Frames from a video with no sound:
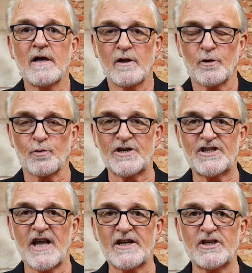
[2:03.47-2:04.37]
the
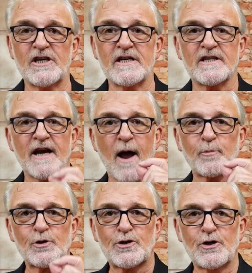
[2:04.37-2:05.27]
recession is an
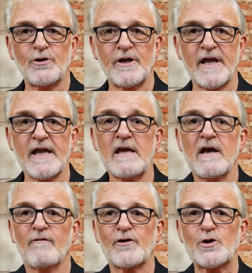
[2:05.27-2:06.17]

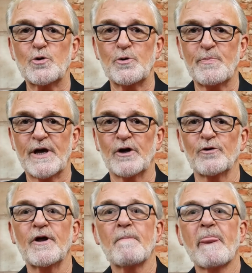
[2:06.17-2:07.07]
opportunity for you to
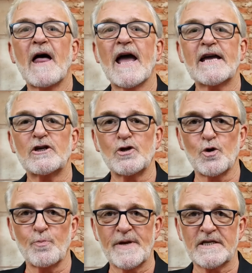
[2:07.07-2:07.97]
build a
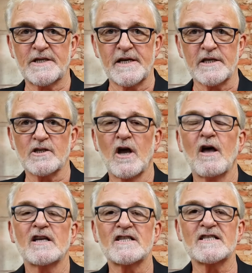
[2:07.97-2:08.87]
new business.
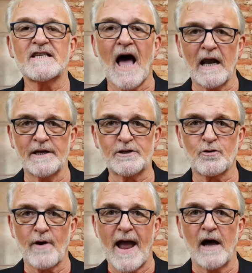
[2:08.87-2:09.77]
Solid
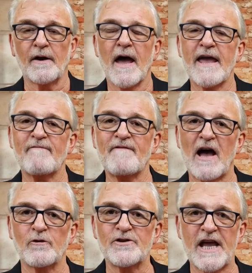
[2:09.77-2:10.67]
ground, a
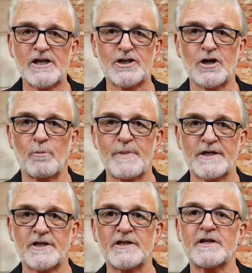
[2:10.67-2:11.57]
foundational
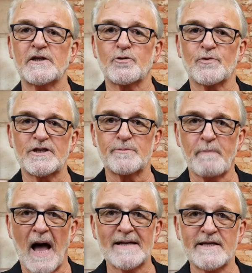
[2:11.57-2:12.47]
business that's
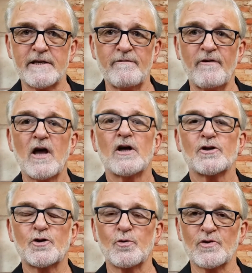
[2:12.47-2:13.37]
responsive
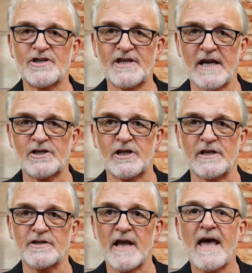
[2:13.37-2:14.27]
to
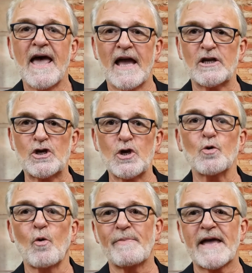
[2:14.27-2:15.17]
recessions, and you
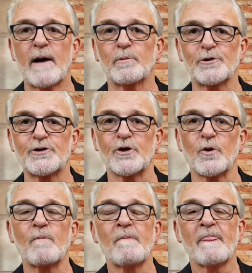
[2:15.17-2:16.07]
will be able
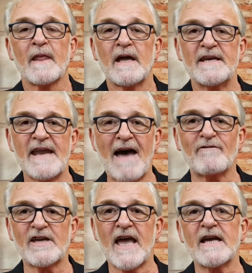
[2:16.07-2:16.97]
to
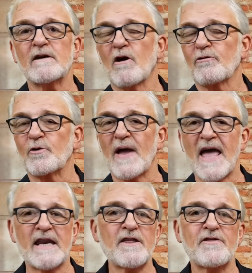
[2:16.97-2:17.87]
navigate through
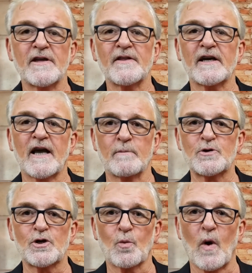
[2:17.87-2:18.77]
anything that
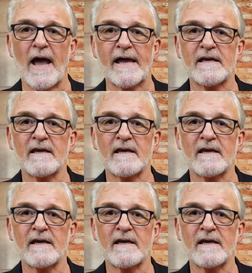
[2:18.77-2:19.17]
comes your way.